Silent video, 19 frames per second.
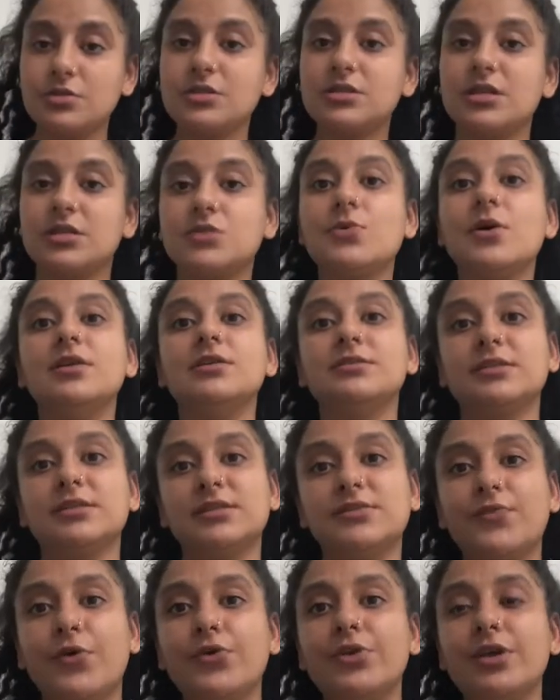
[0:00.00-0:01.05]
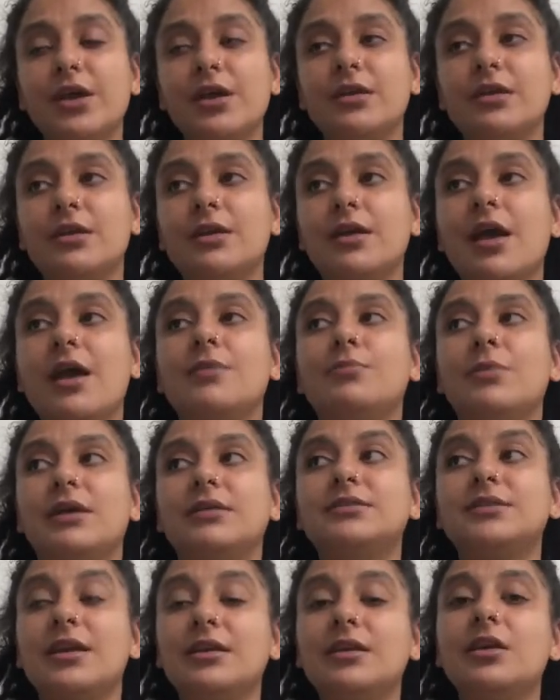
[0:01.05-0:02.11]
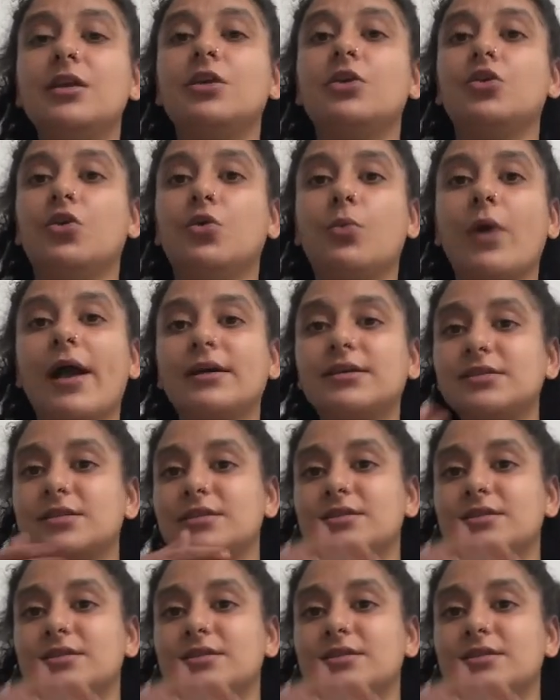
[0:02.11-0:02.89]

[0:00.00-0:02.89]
as well as exfoliating and maintaining your waxing